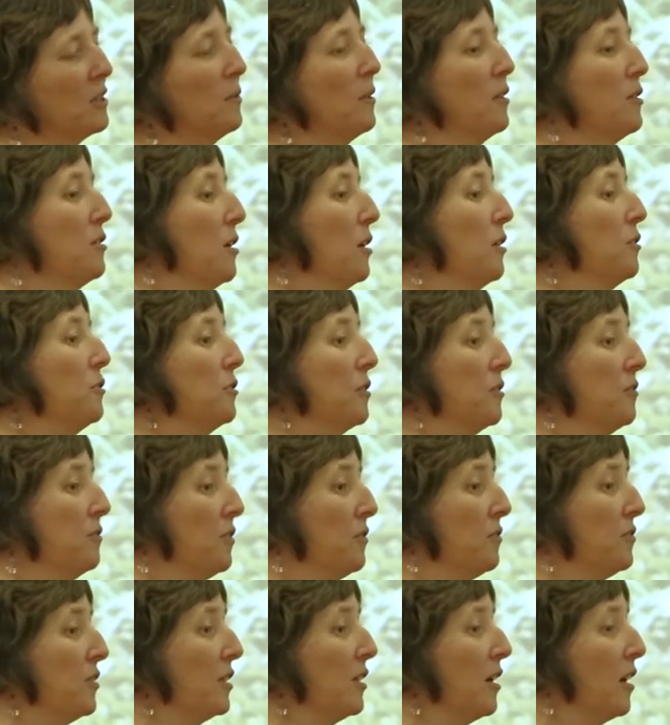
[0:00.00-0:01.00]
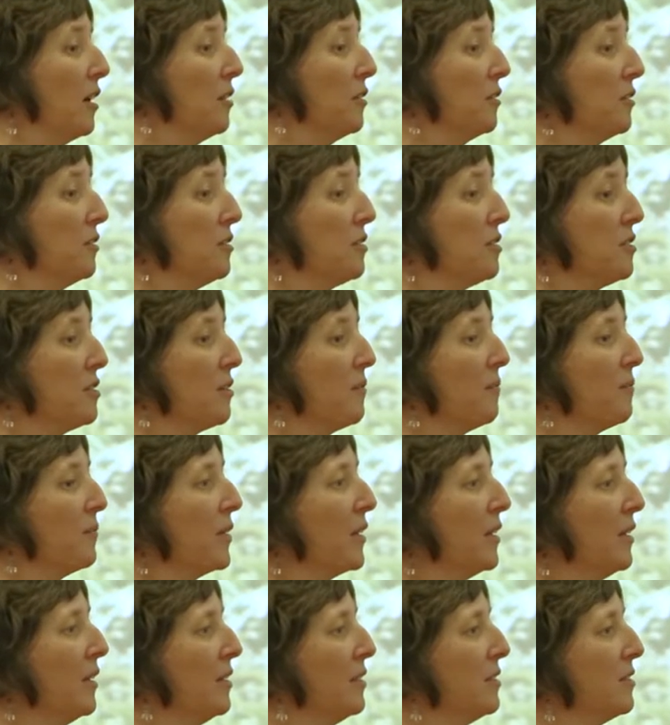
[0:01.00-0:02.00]
he makes
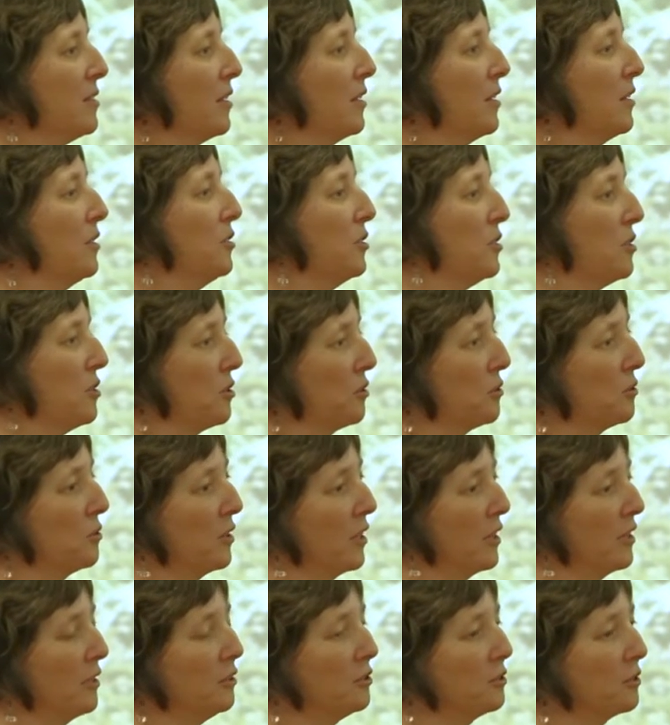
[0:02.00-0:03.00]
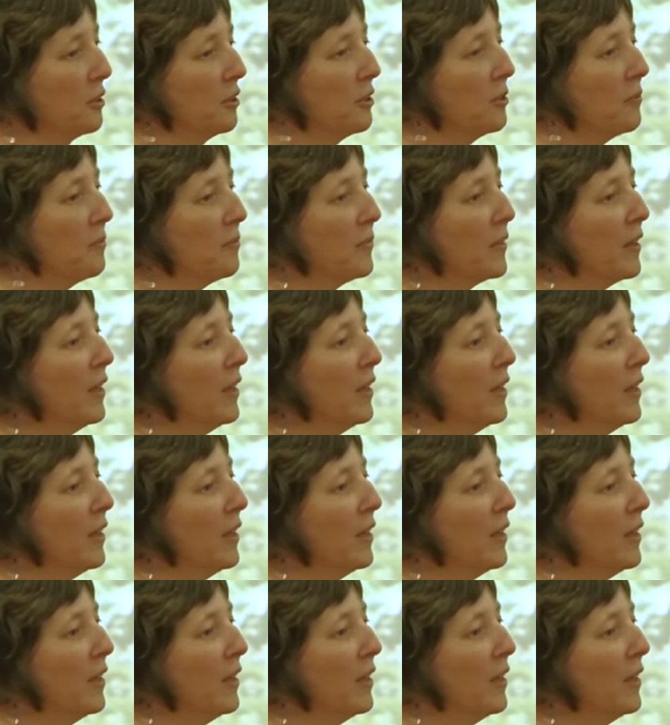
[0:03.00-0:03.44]
$150 selling just the culantro.